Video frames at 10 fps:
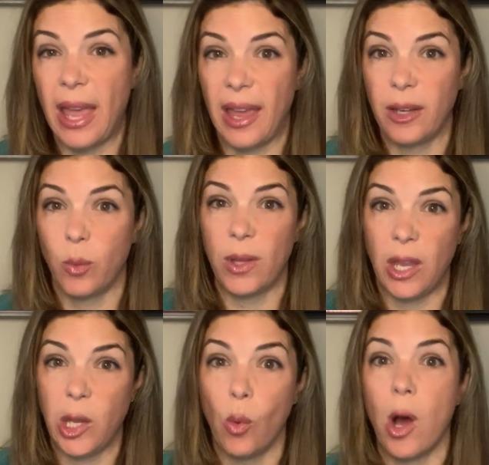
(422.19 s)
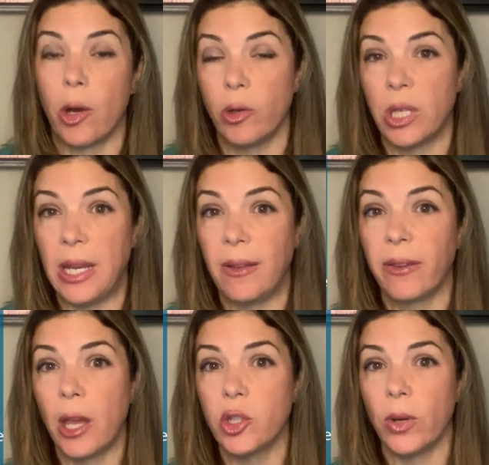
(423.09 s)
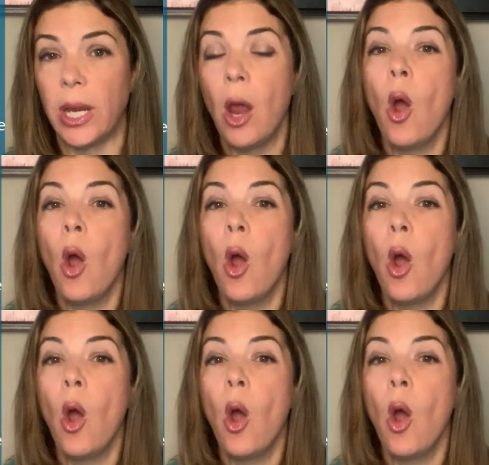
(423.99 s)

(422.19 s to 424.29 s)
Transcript: and whether you are going to need surgery,